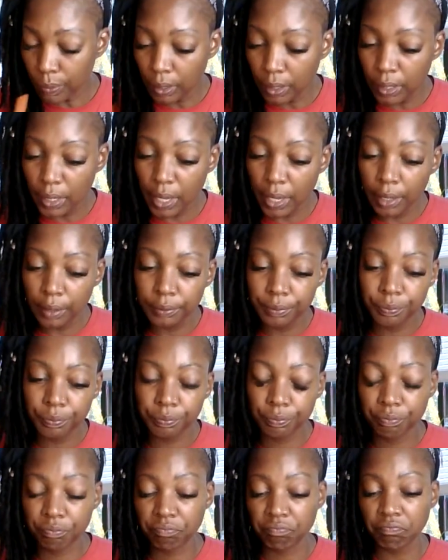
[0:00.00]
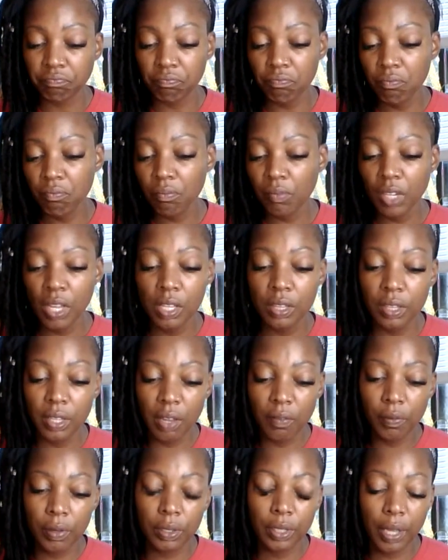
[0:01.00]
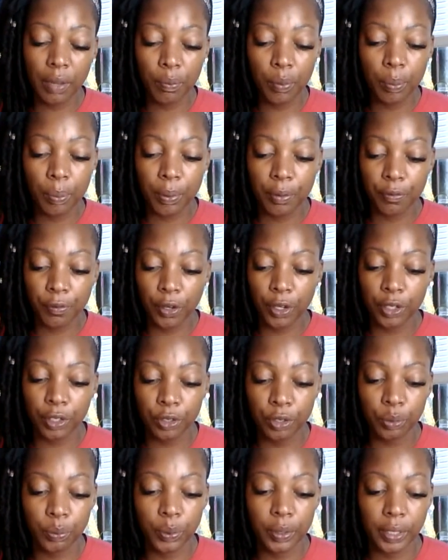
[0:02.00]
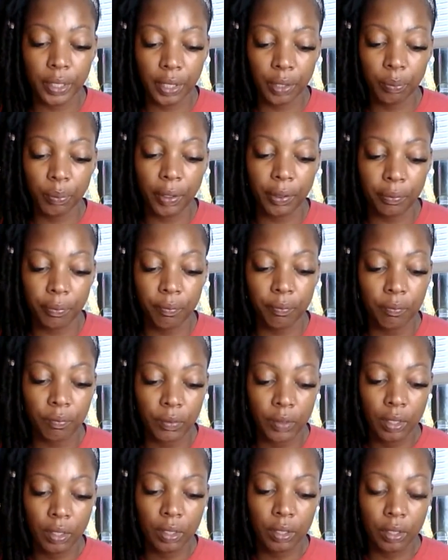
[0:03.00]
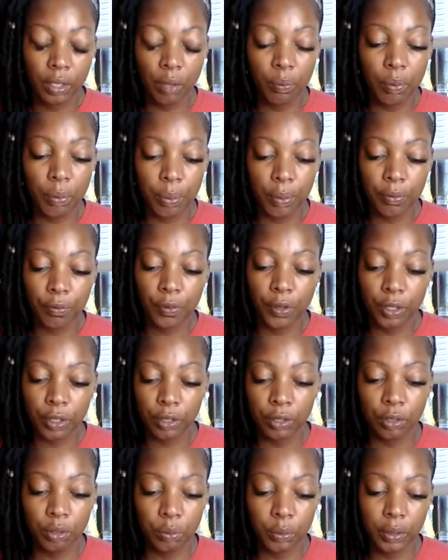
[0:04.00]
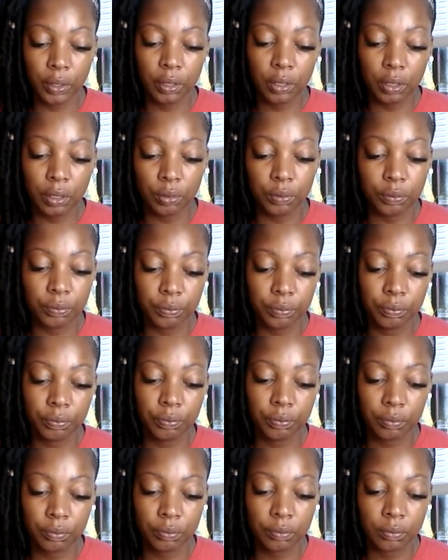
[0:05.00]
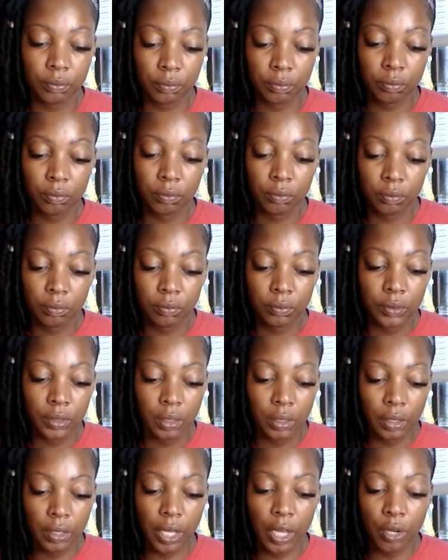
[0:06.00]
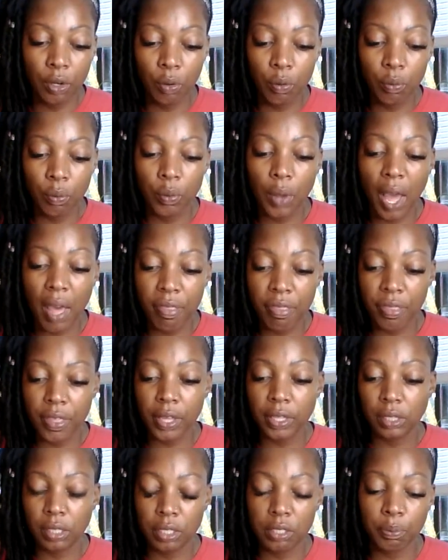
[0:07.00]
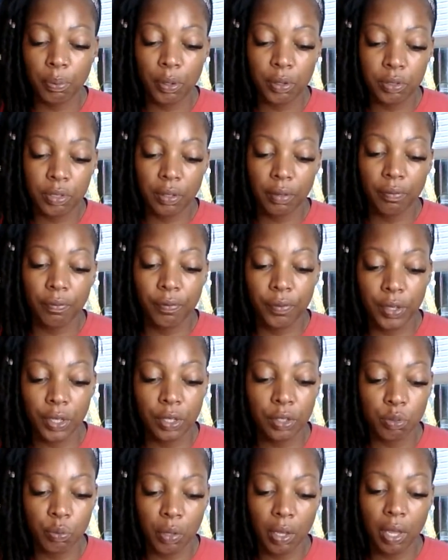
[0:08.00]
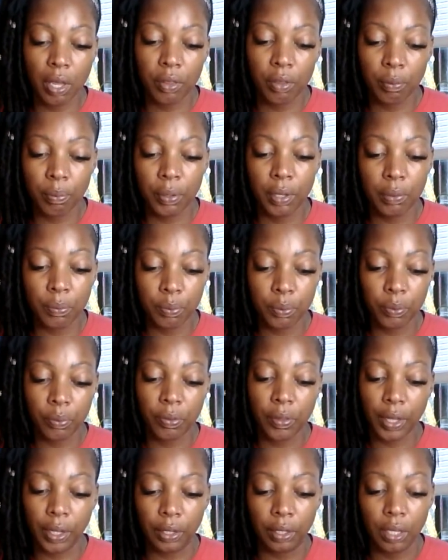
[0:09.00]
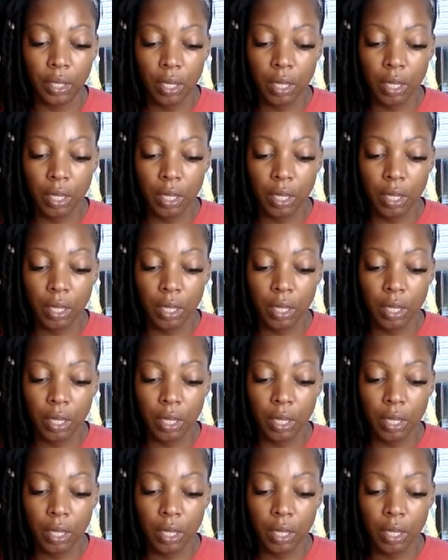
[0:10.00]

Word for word: Yeah. They they would prefer to do it their way. They would prefer to do it alone. They don't. I think this person fears what other people think.